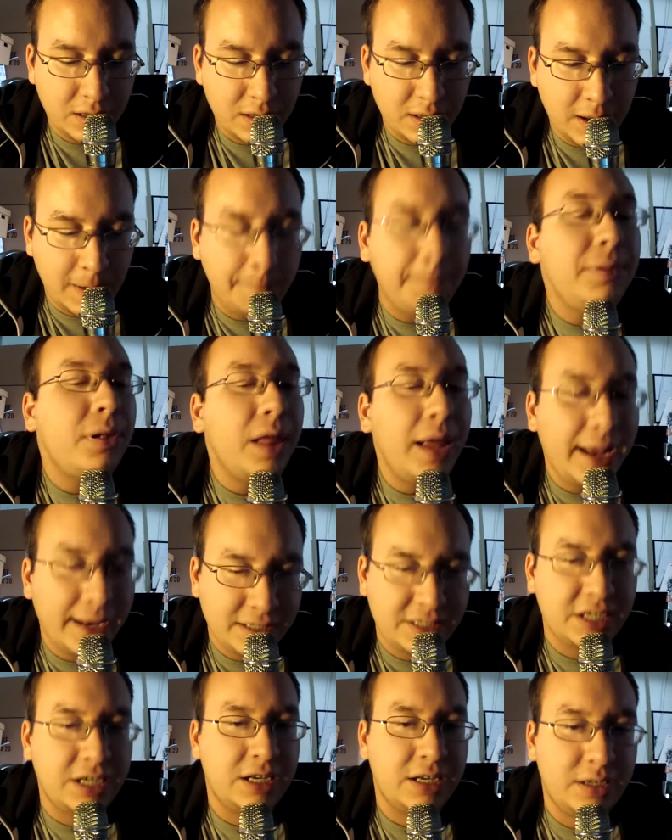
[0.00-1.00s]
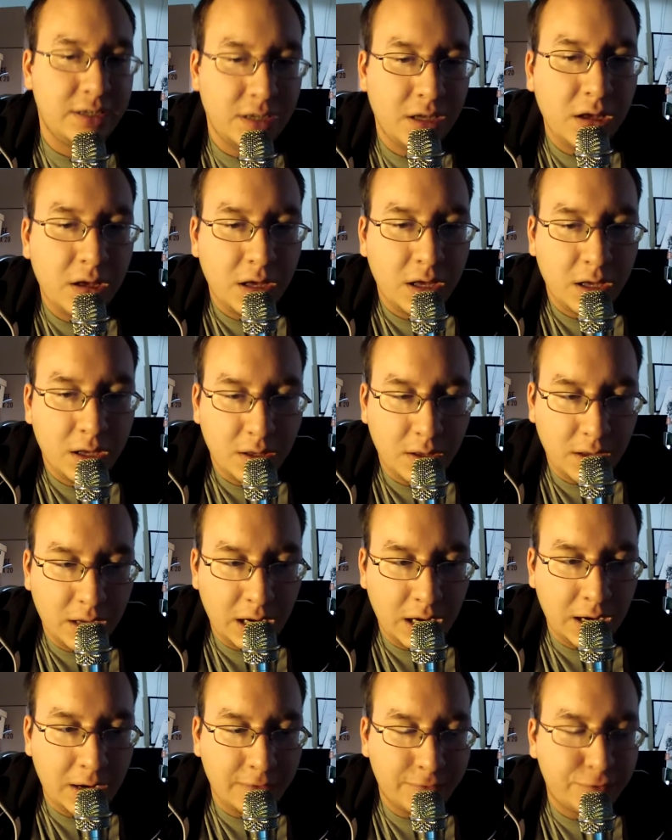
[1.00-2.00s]
implanted
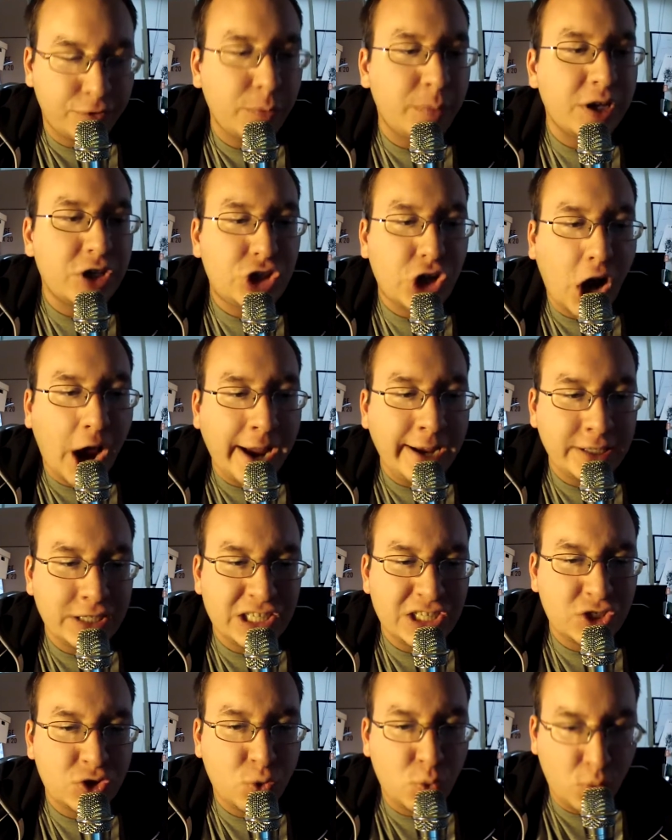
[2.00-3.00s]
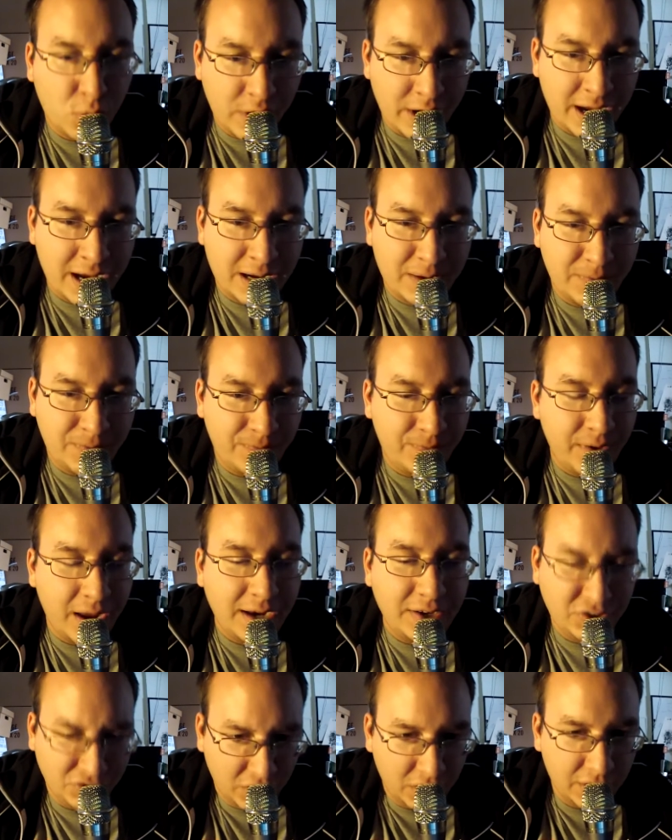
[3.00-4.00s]
uh, from a giant squid
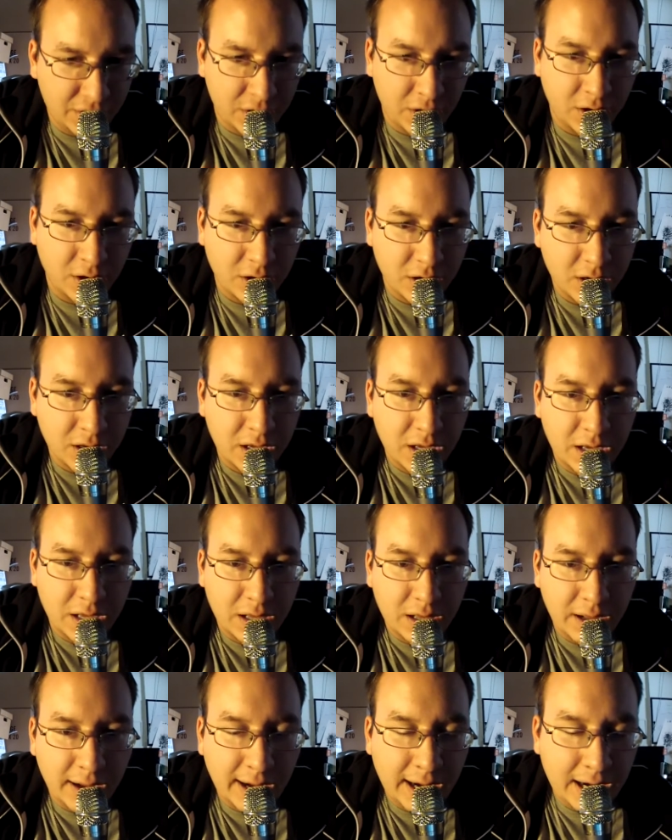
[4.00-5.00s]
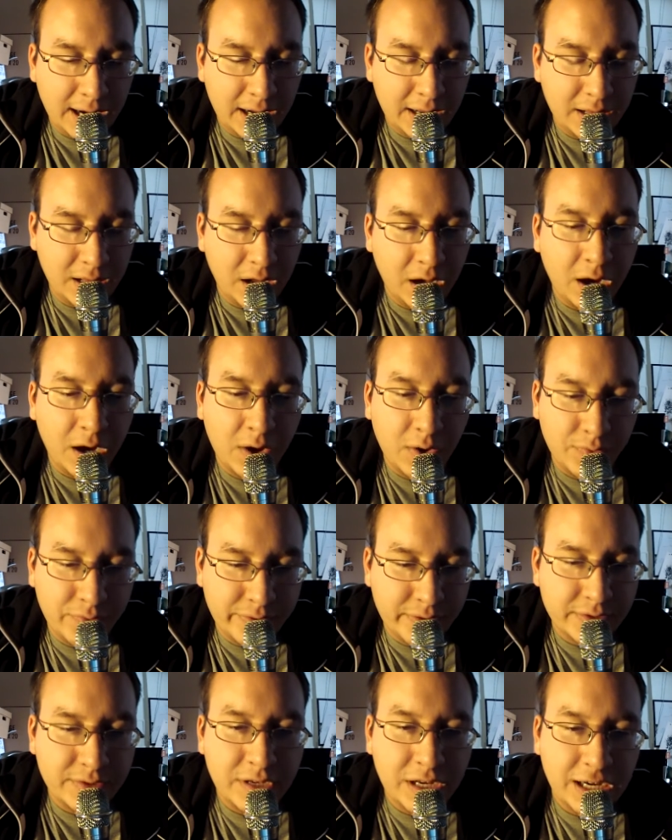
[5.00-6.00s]
face hugger uh, of
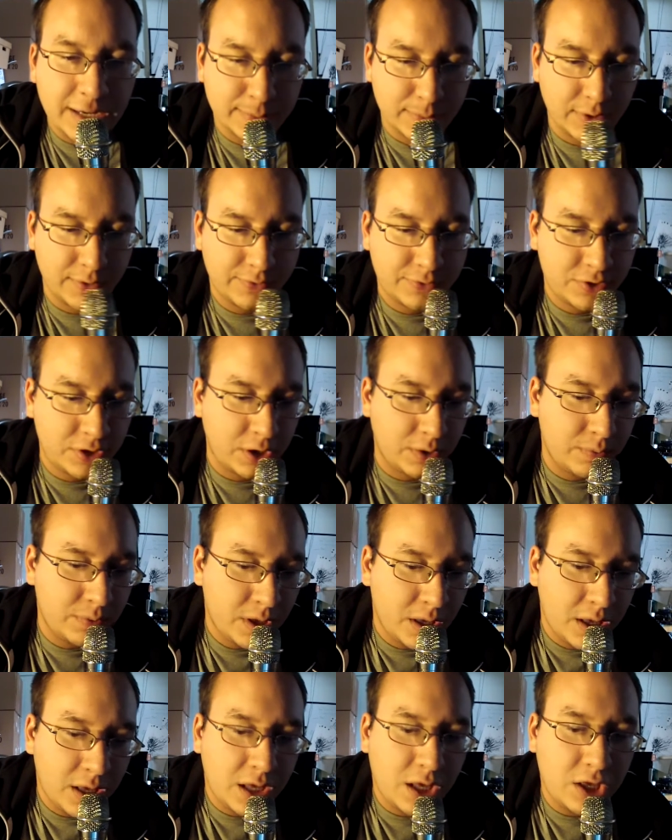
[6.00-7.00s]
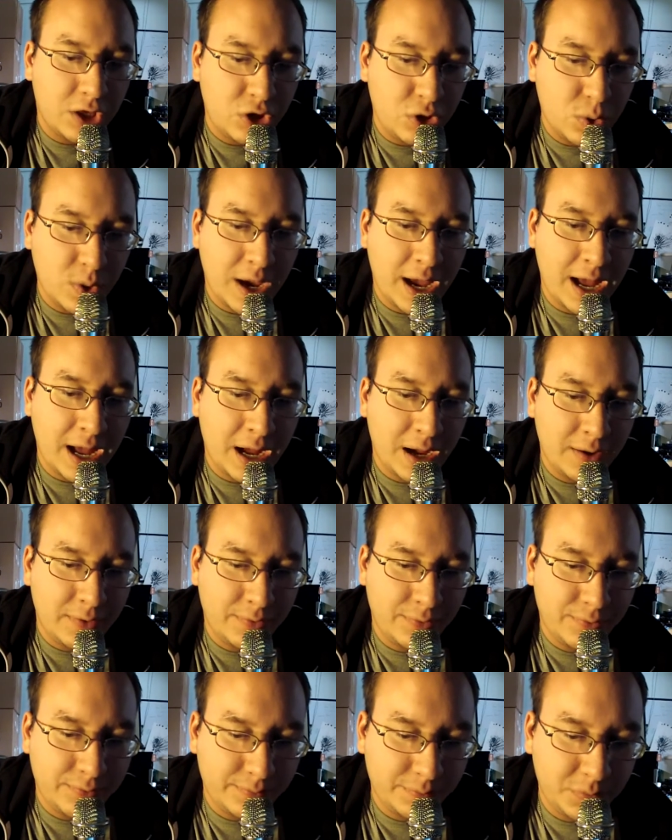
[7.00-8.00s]
the xenomorph. So you
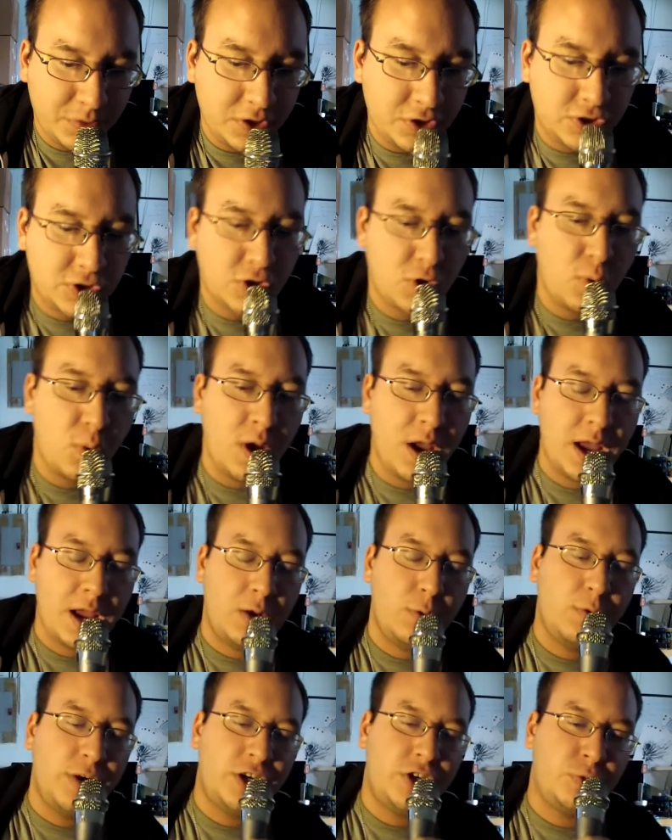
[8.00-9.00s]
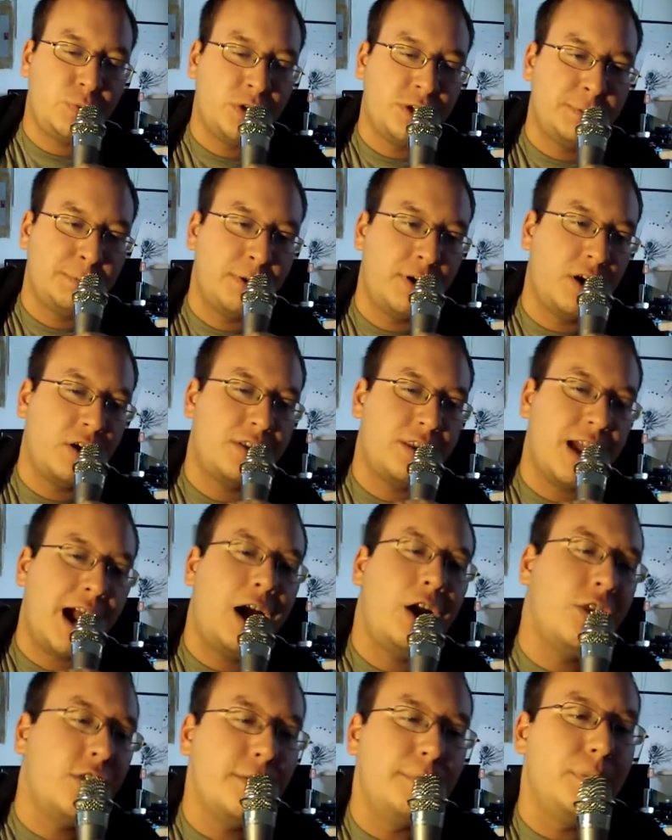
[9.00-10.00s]
have the squid, which was birthed out of the